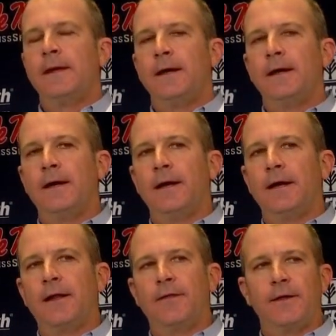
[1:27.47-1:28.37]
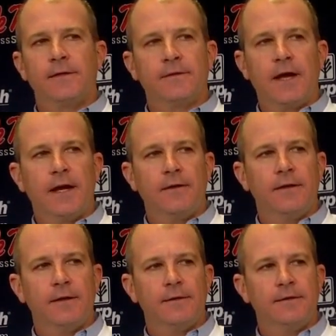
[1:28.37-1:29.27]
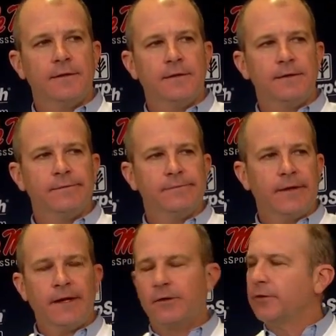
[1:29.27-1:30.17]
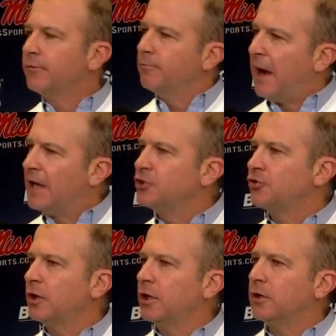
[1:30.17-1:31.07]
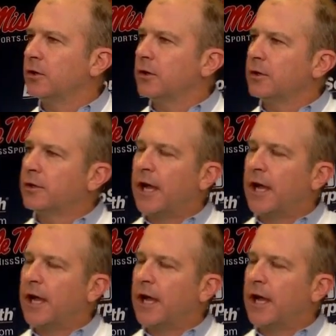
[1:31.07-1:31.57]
uh, and I think it's kind of the, the I don't know if mantra or, or,